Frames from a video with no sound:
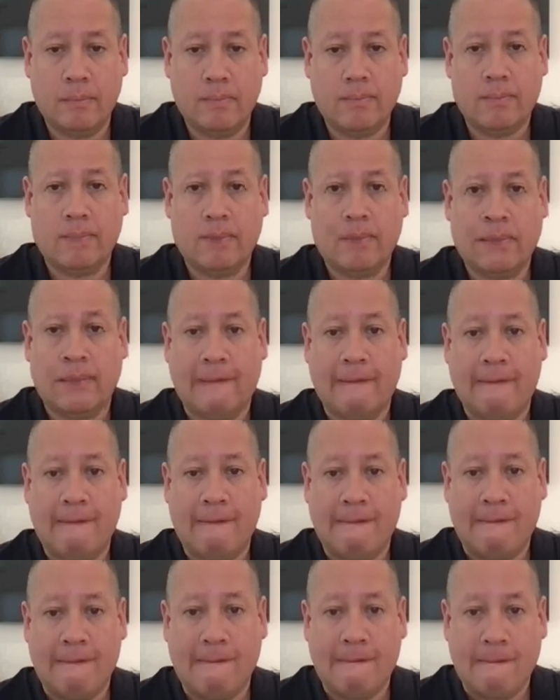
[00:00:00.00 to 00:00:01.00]

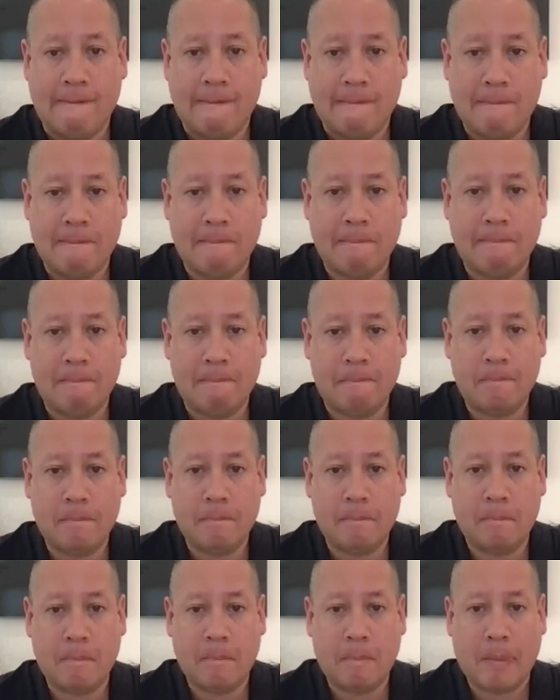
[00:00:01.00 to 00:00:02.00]

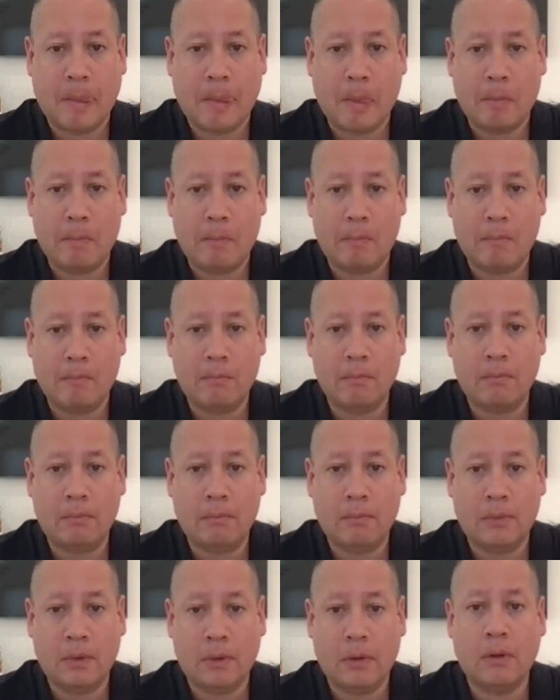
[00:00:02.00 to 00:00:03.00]

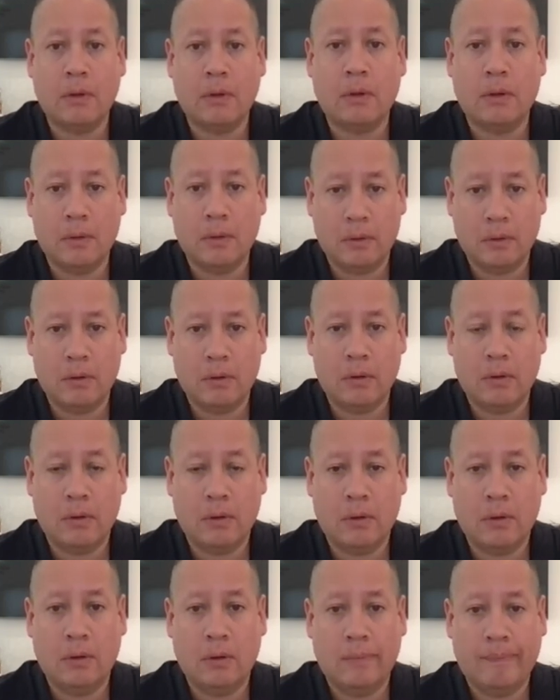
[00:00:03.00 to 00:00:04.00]

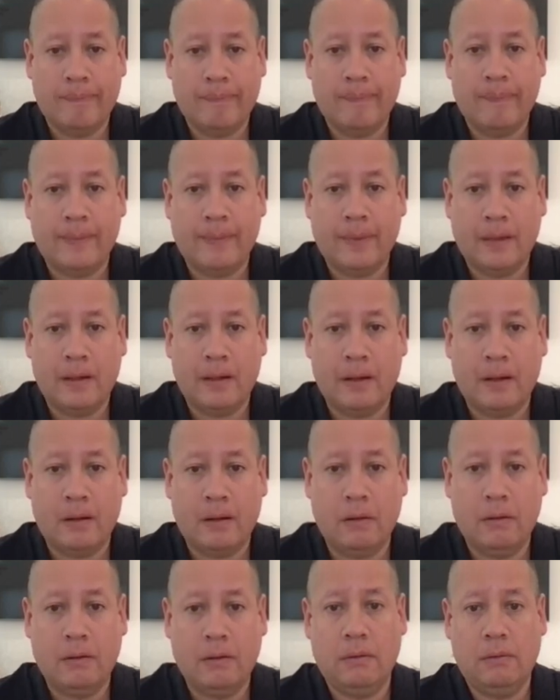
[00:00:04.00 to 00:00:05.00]

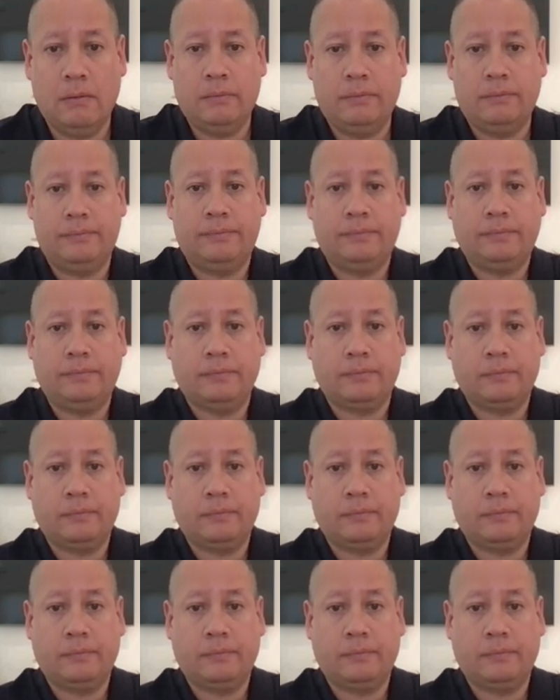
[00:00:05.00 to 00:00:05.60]
(not speaking)